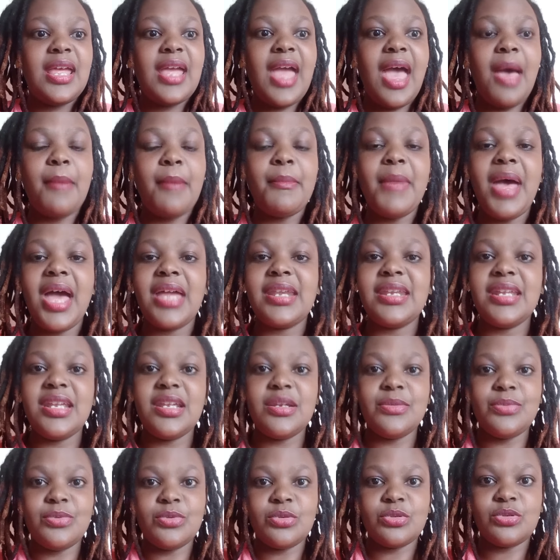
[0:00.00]
I'm
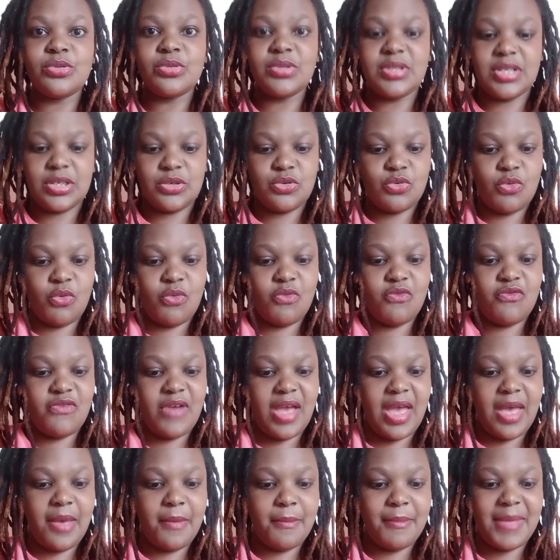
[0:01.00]
unable to get over
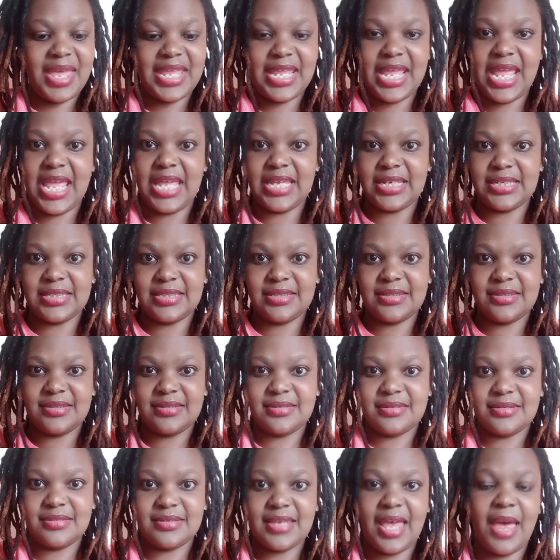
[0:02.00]
my
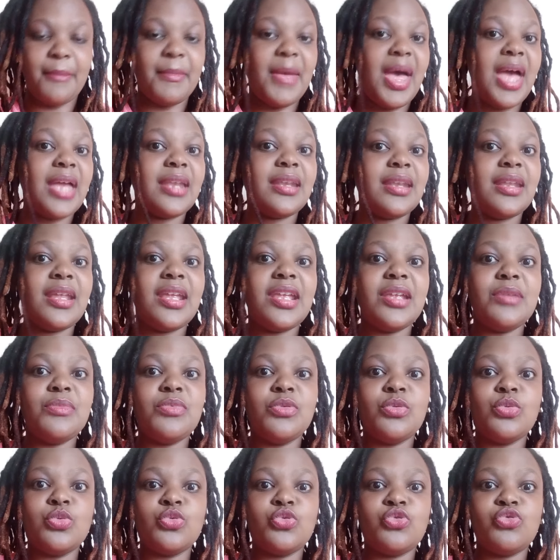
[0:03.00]
ex. I'm
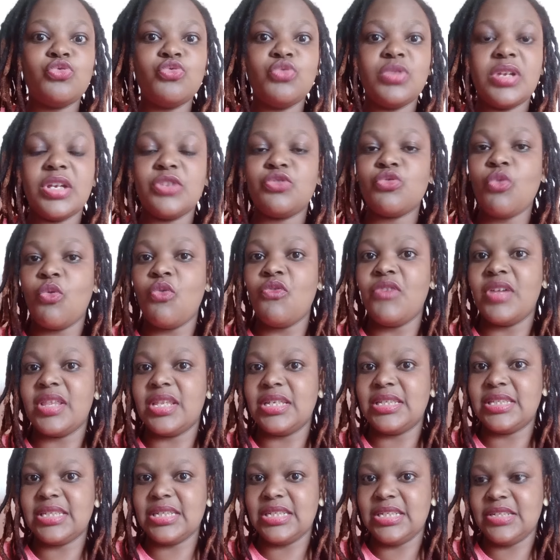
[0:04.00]
unable to get over
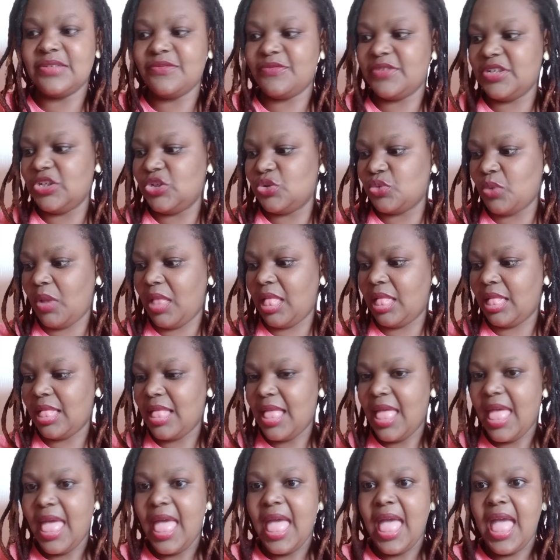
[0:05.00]
this individual.
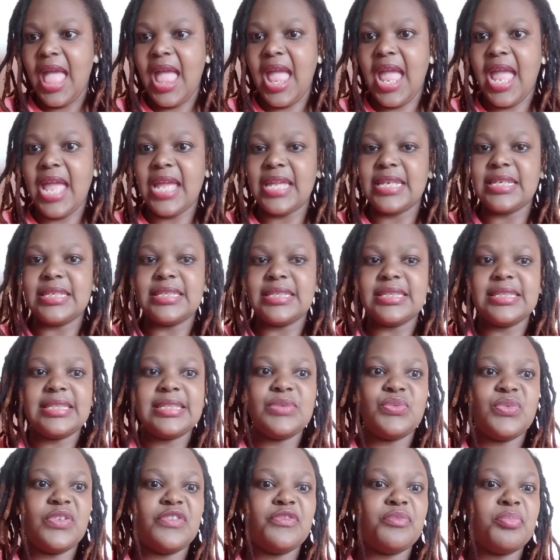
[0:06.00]
And
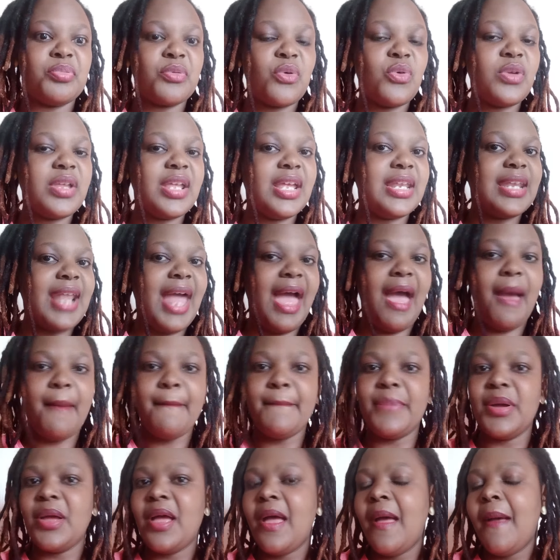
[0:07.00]
we've broken
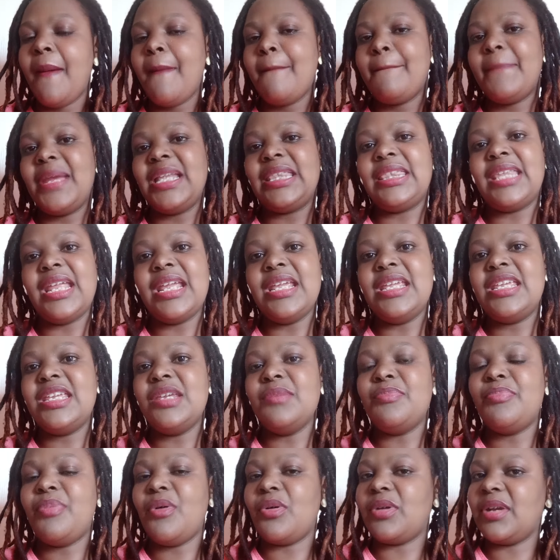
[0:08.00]
up, but they
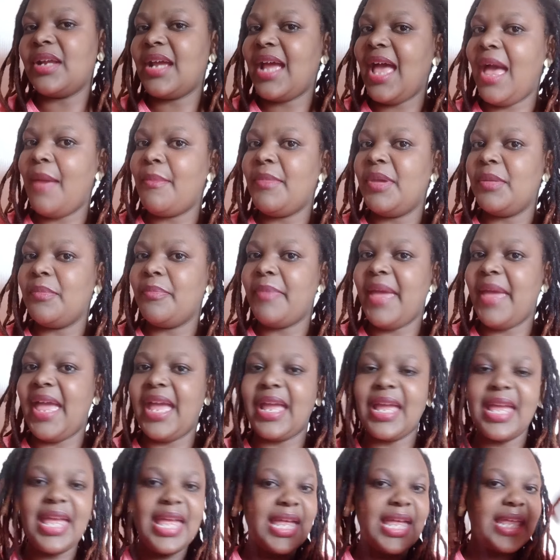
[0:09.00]
keep on coming back.
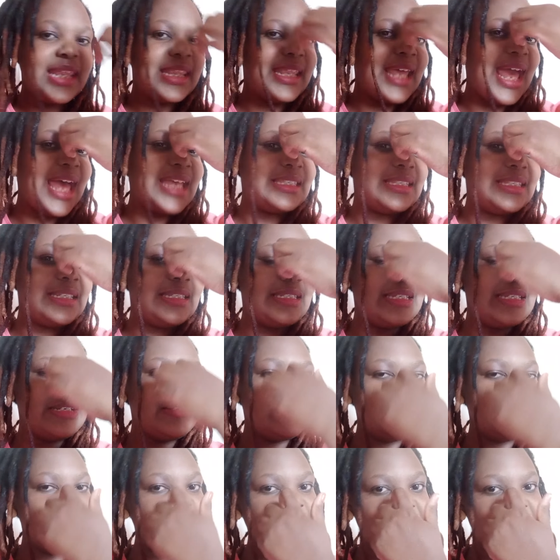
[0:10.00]
There are certain
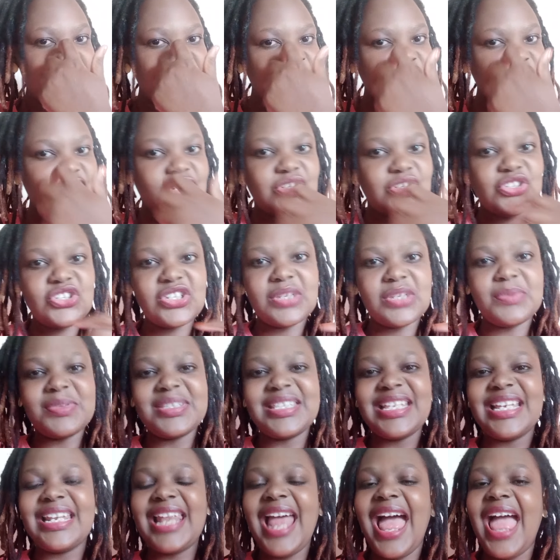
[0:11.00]
relationships
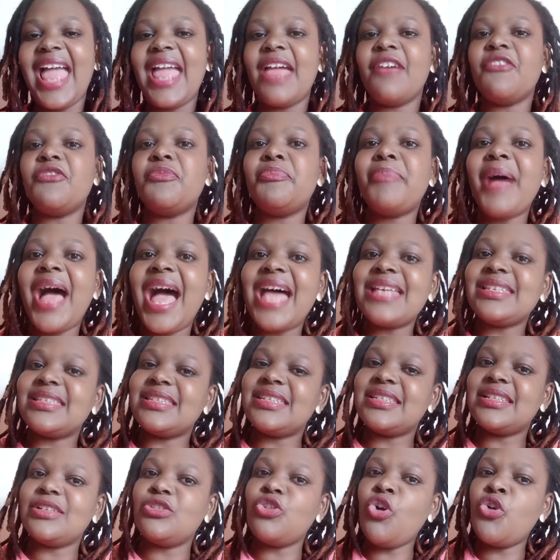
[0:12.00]
that have
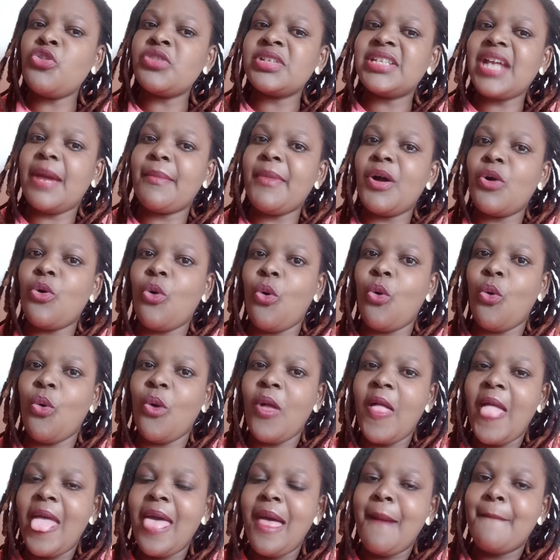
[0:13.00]
passed long time ago,
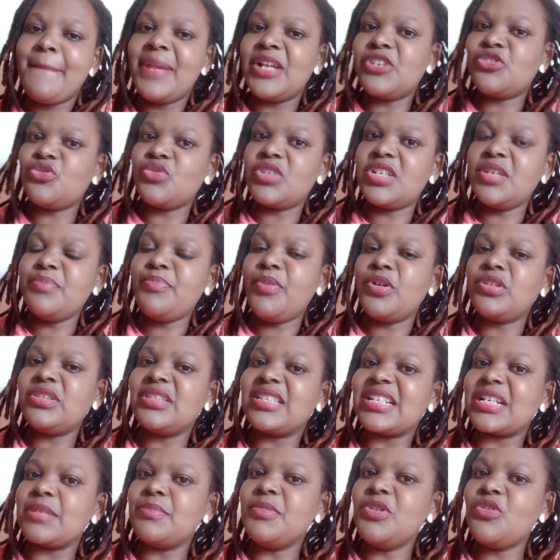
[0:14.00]
but you keep on
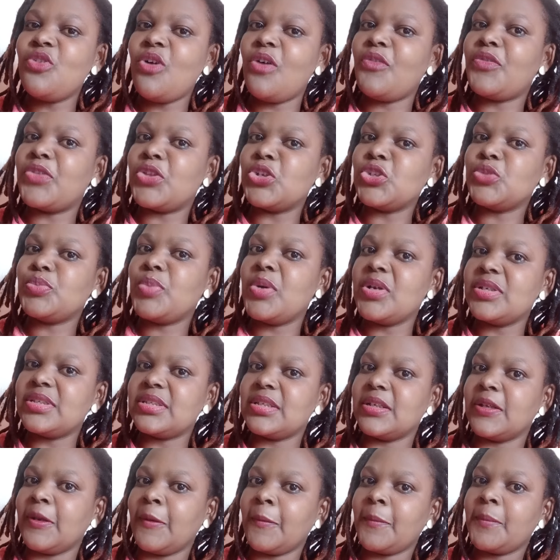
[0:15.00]
dreaming of this
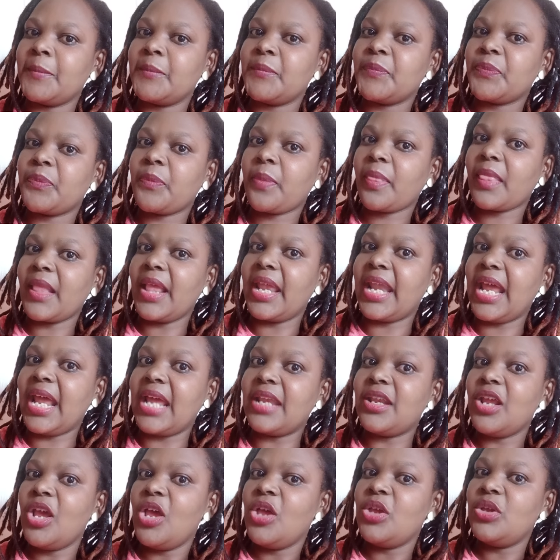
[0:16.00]
person, right?
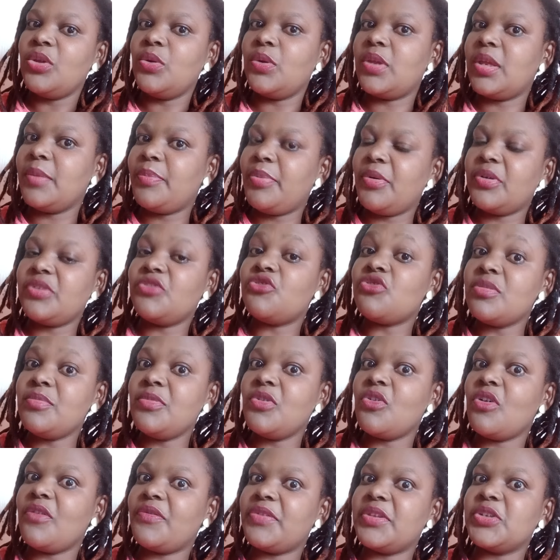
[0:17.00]
You keep on
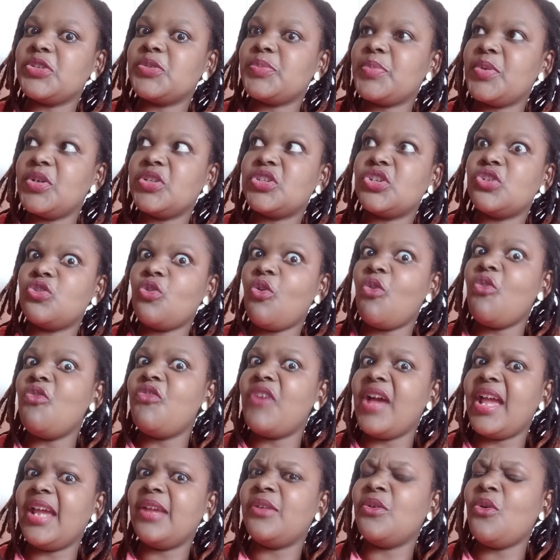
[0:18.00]
dreaming of this person
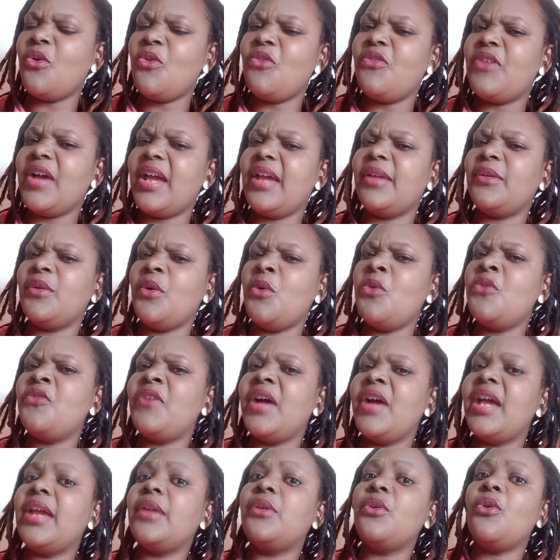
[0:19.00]
over and over and over
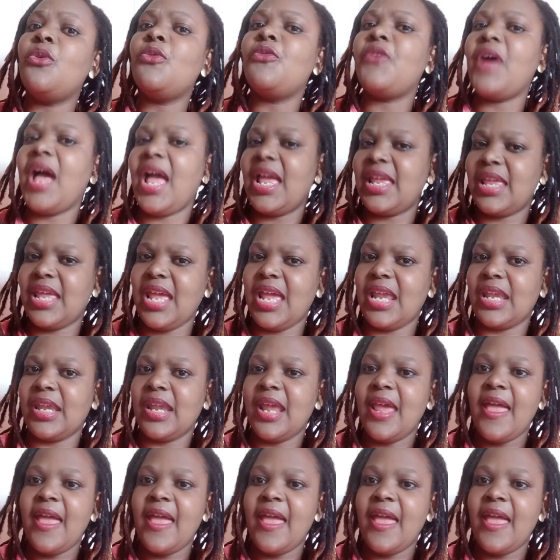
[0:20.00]
and over again.